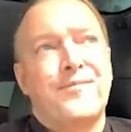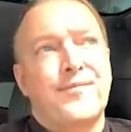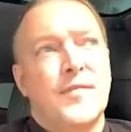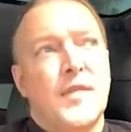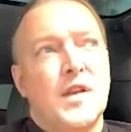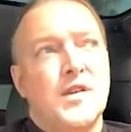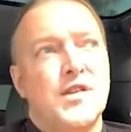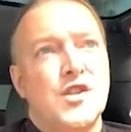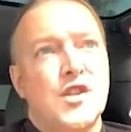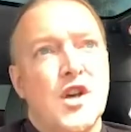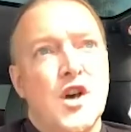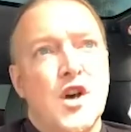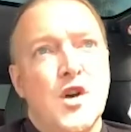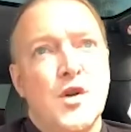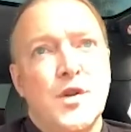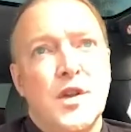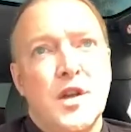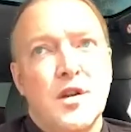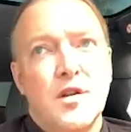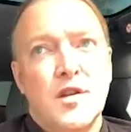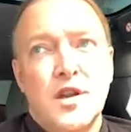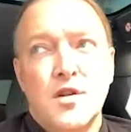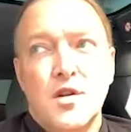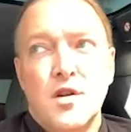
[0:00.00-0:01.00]
So
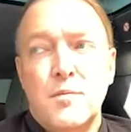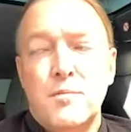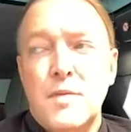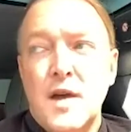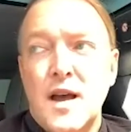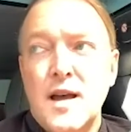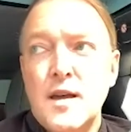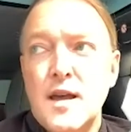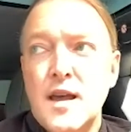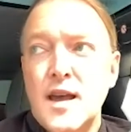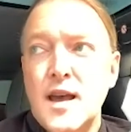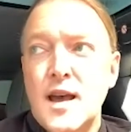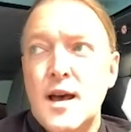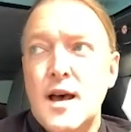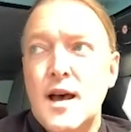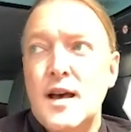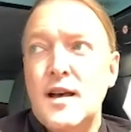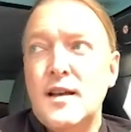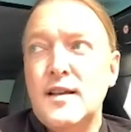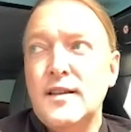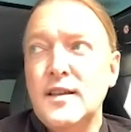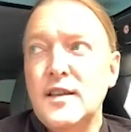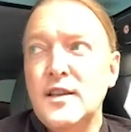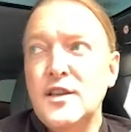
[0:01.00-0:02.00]
you
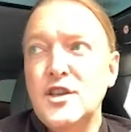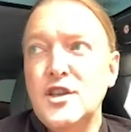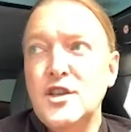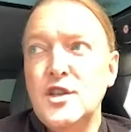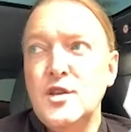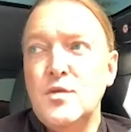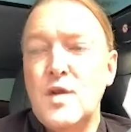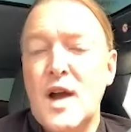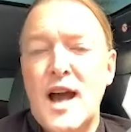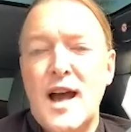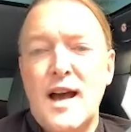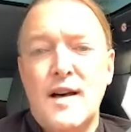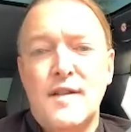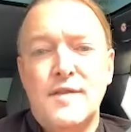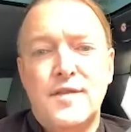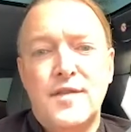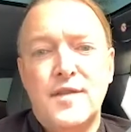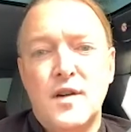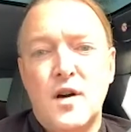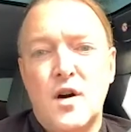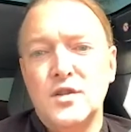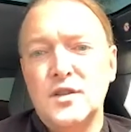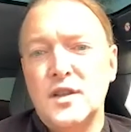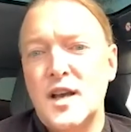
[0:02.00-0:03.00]
have
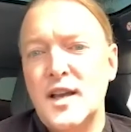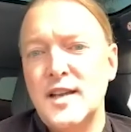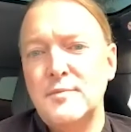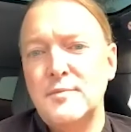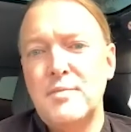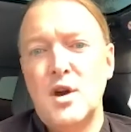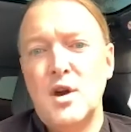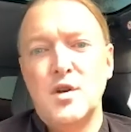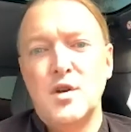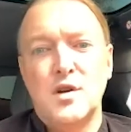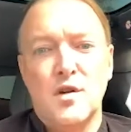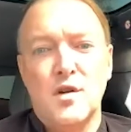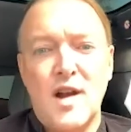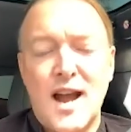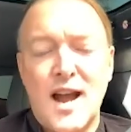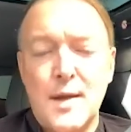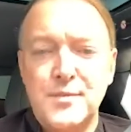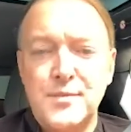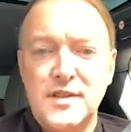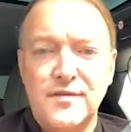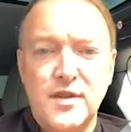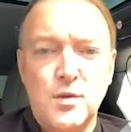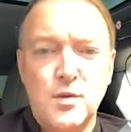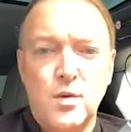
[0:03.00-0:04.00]
online poker
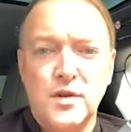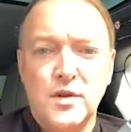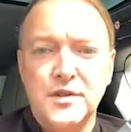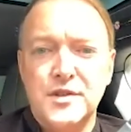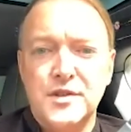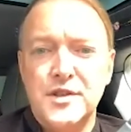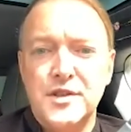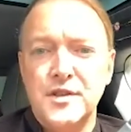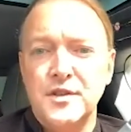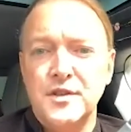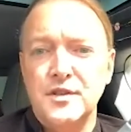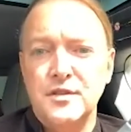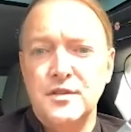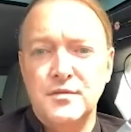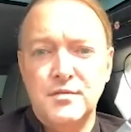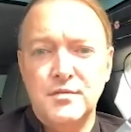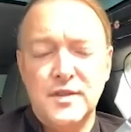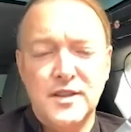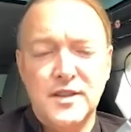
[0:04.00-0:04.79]
apps if you want to.